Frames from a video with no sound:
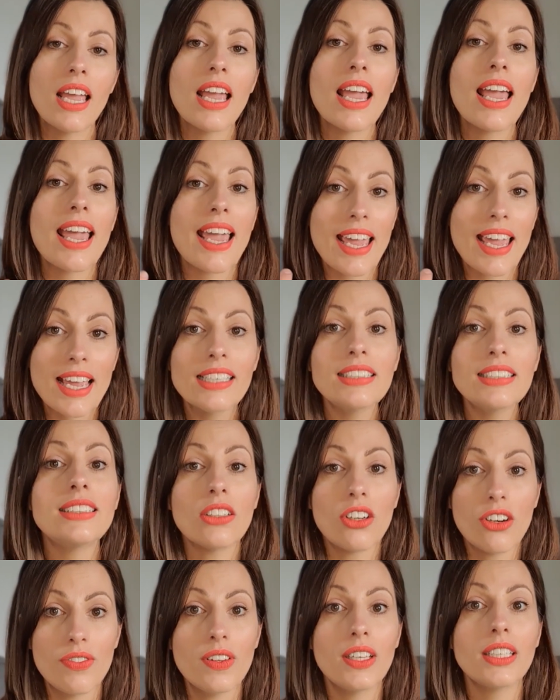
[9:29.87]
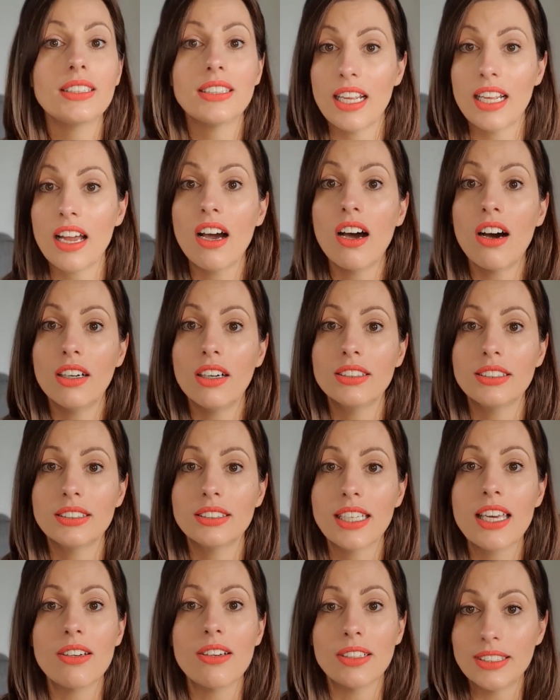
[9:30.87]
It is obviously a hard
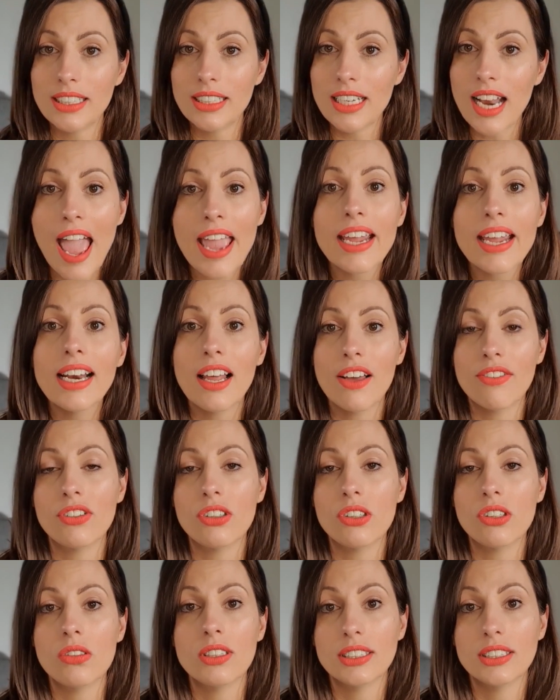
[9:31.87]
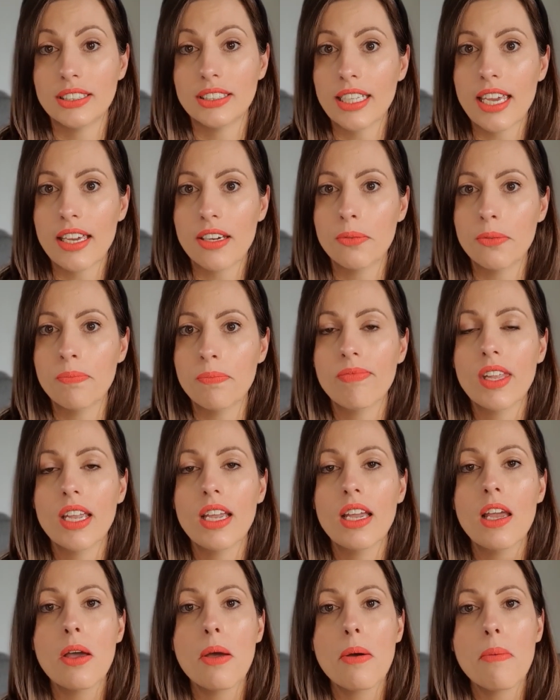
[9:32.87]
skill, it's an A-level skill,
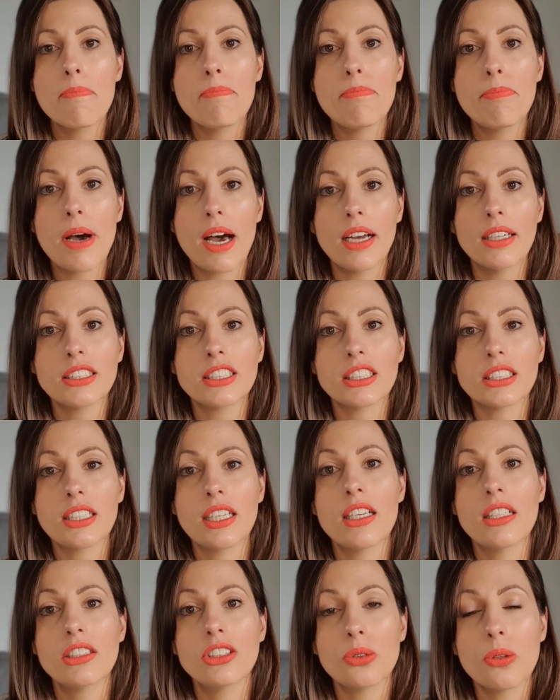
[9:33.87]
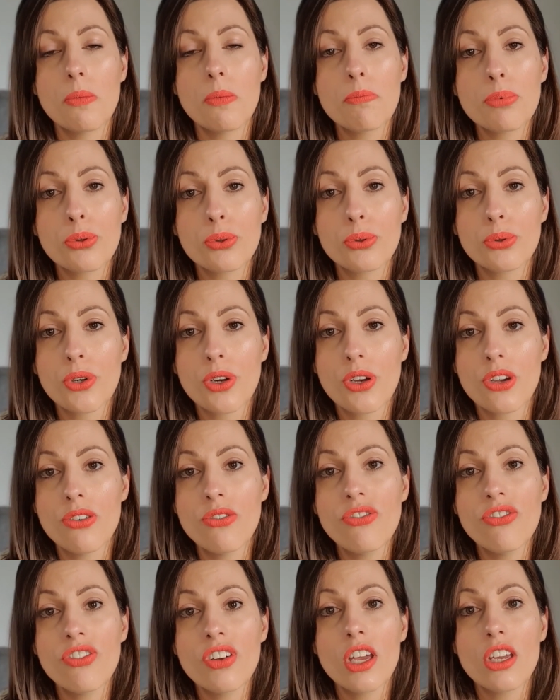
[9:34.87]
but to
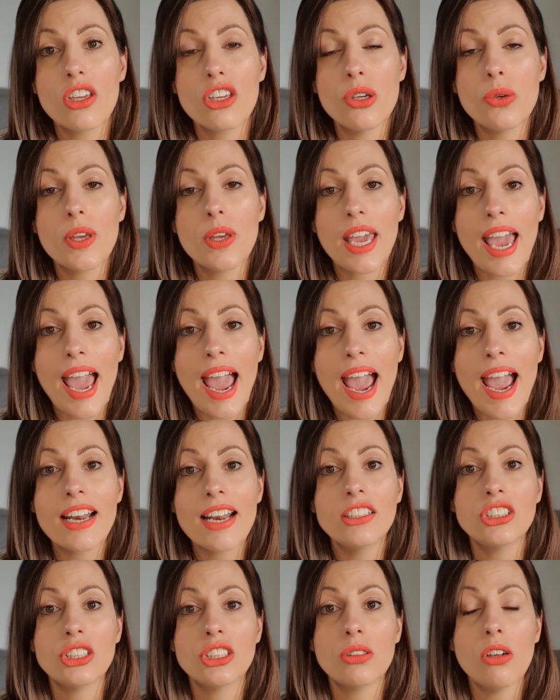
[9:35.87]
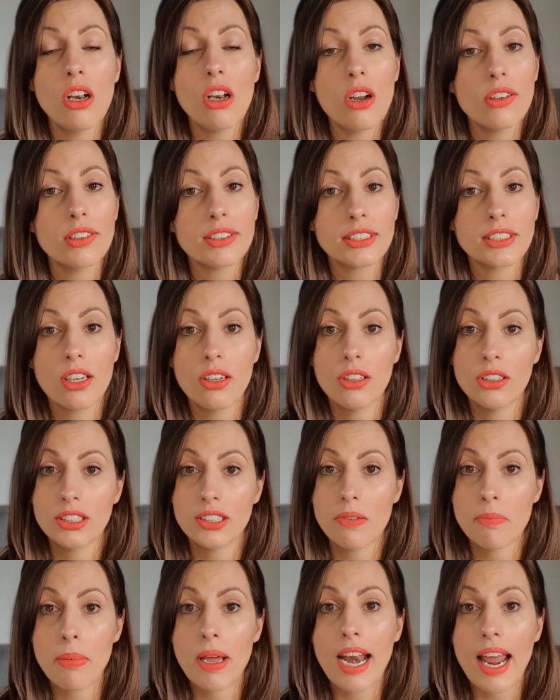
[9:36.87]
improve, you can do lots and lots
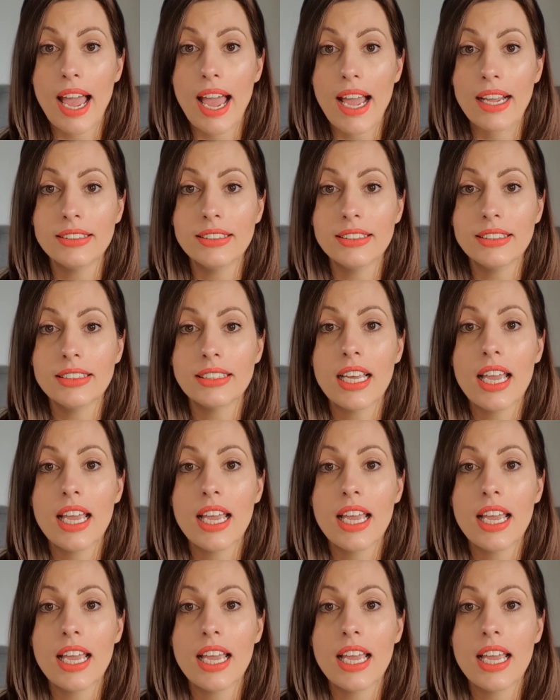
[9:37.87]
of plans.